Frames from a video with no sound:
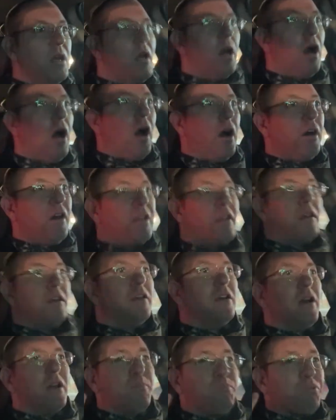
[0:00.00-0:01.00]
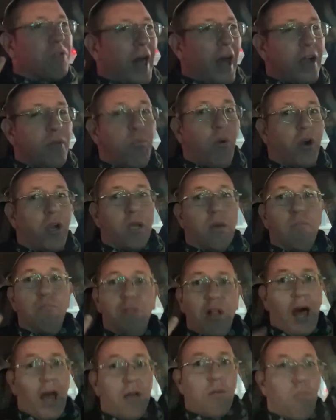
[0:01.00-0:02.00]
like black market,
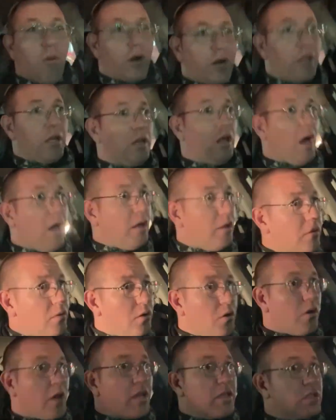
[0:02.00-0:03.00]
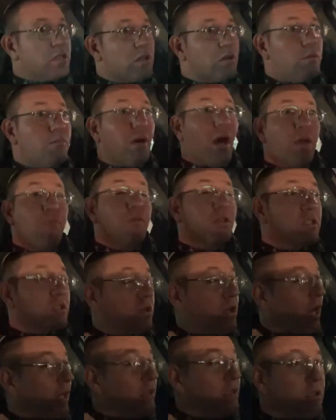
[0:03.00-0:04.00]
not, you know, not necessarily black because you
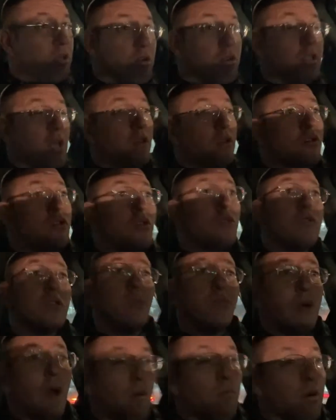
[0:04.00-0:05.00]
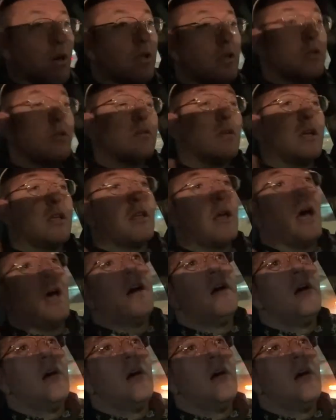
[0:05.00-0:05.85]
got Latinos out there too. It's a brown market too, like that.